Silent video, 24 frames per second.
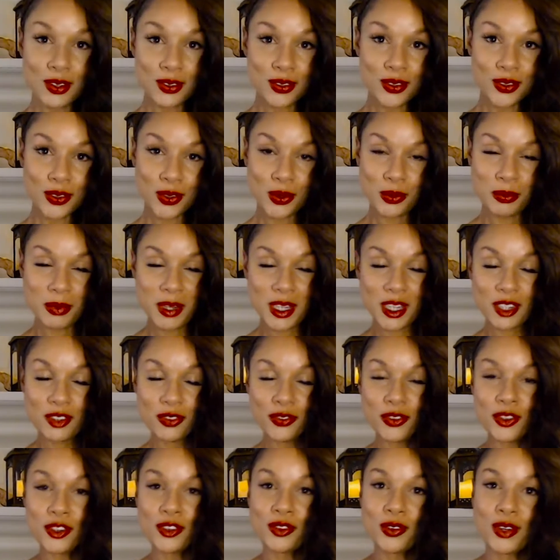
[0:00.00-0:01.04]
so much
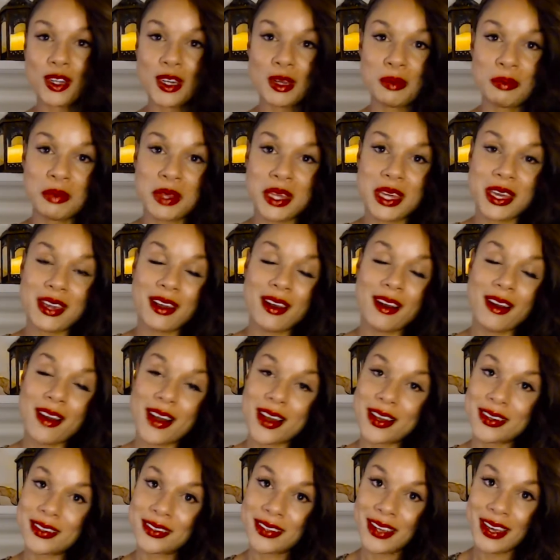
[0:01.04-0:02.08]
for joining me here
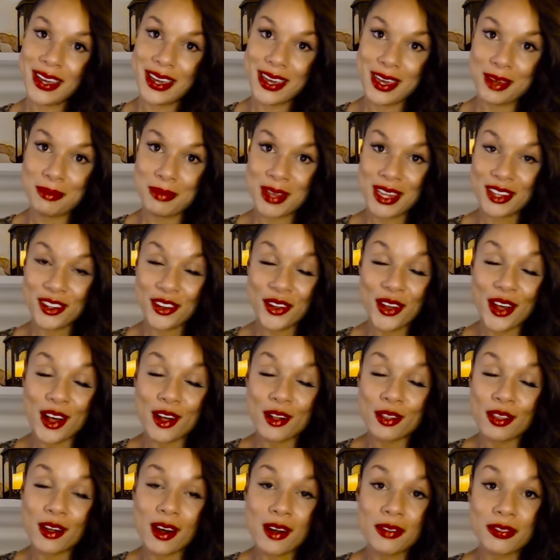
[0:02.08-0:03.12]
on Taking Mental
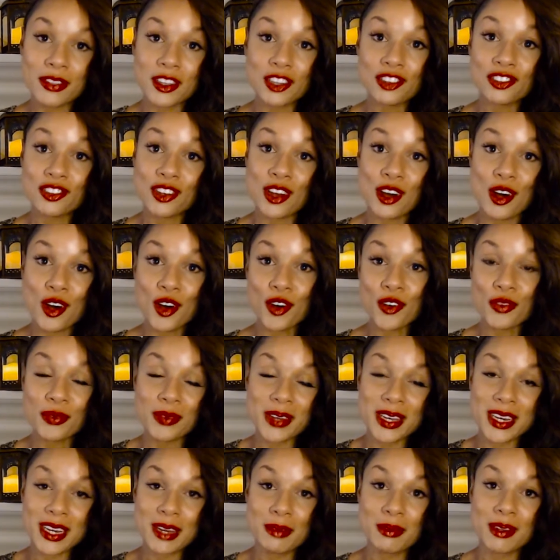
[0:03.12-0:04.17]
Health Off the Shelf. My
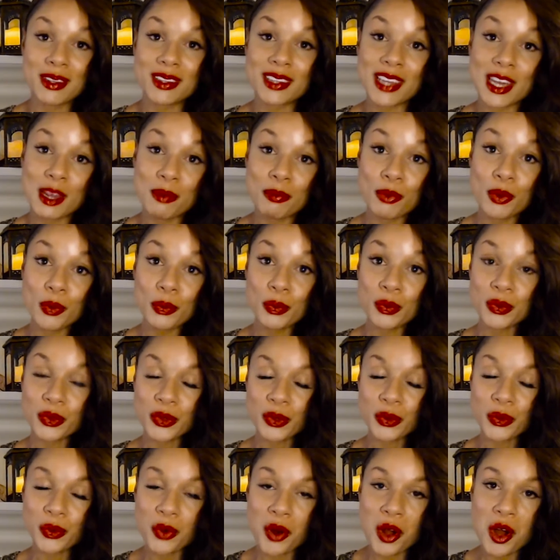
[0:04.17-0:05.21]
name is April
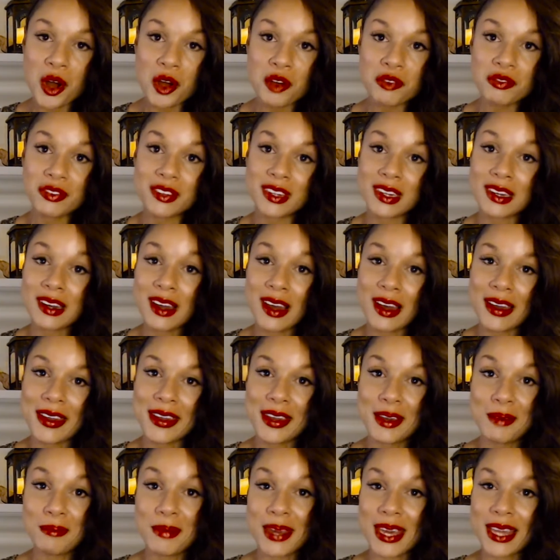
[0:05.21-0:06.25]
Wozencroft, and I
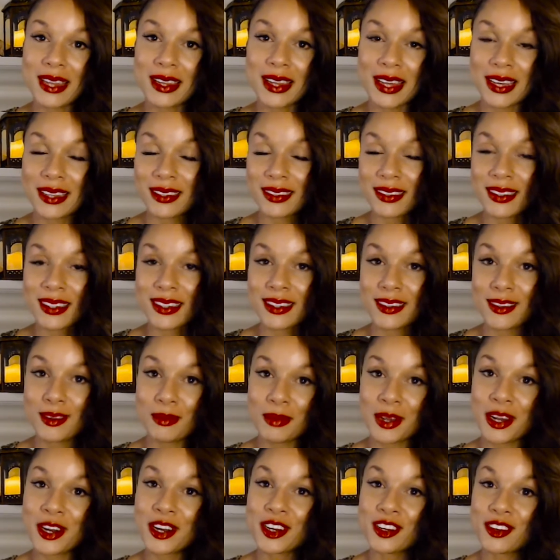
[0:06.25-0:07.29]
am a licensed
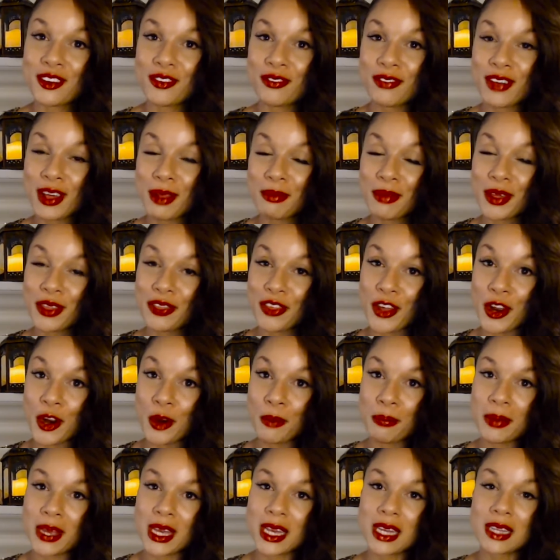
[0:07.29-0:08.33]
marriage and family
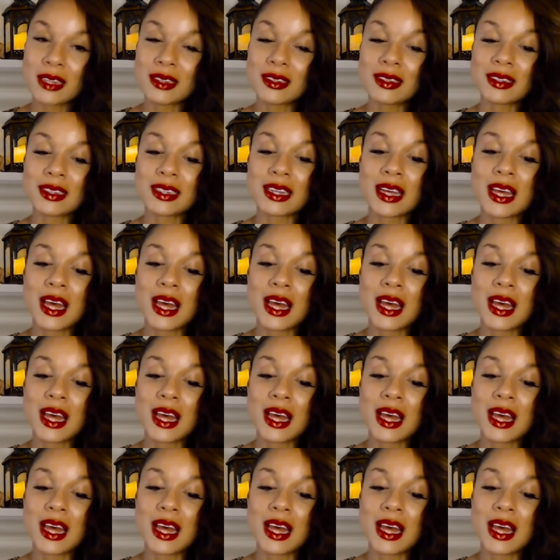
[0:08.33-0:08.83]
therapist.